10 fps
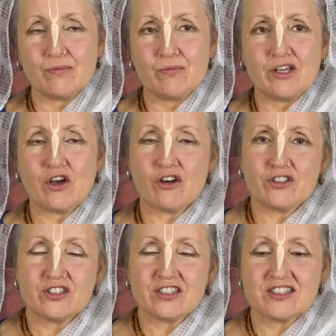we
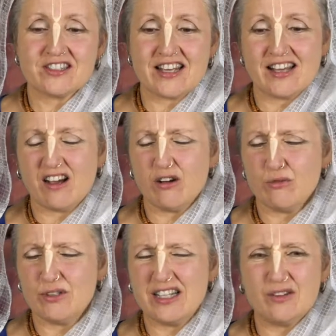can't just say, oh,
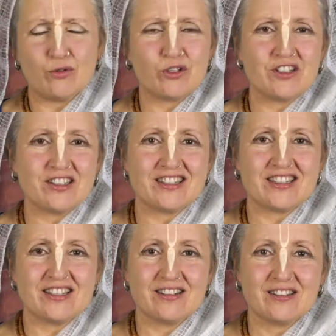we didn't want
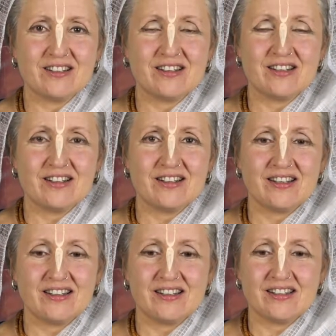this.
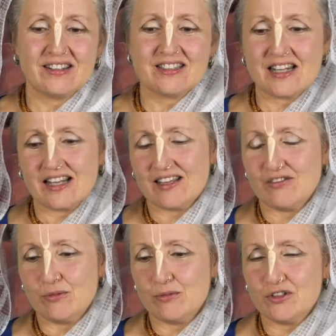It's like
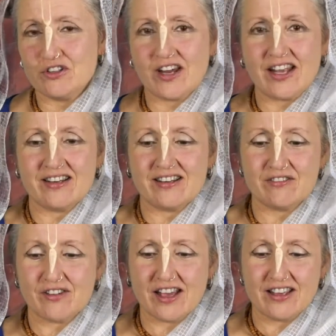if you put your hand in a
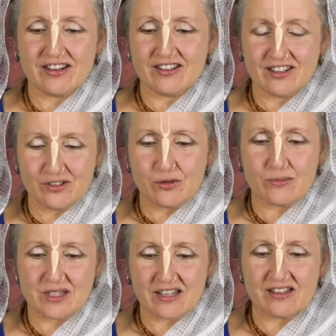fire and then you're
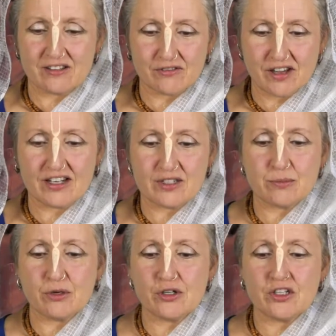upset that the fire is
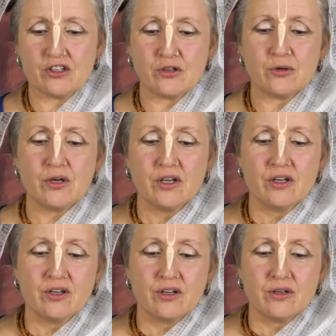burning you.
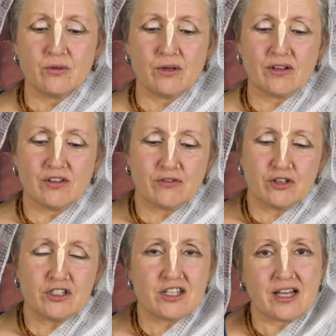Well, the
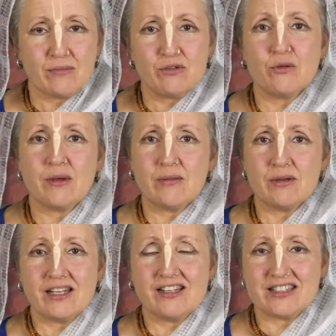first time you may
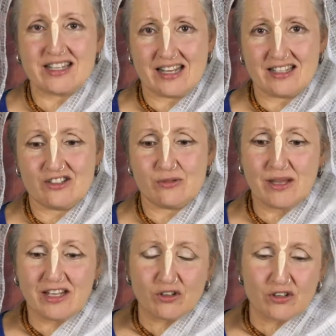be innocent, you
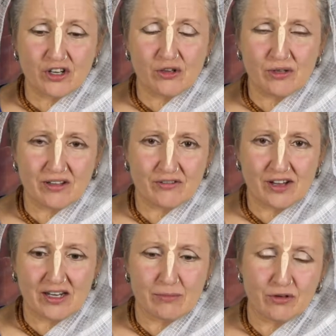may not know that
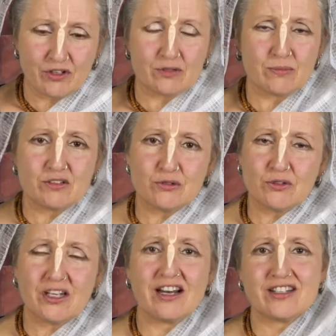fire burns, but you
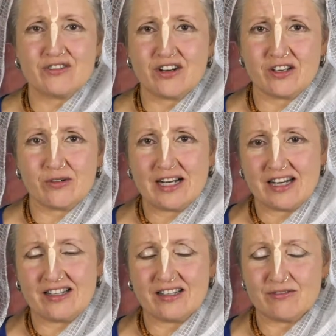realize very
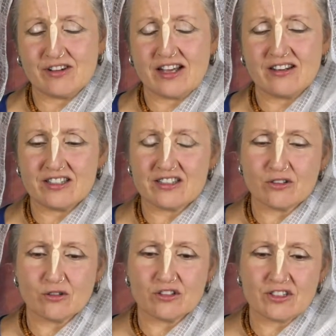quickly that fire is
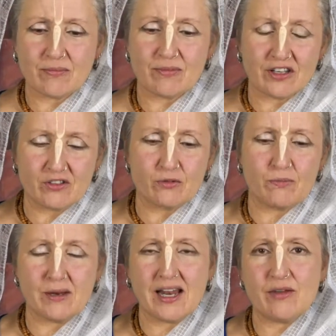not something to
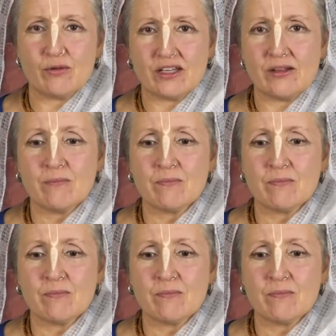play with.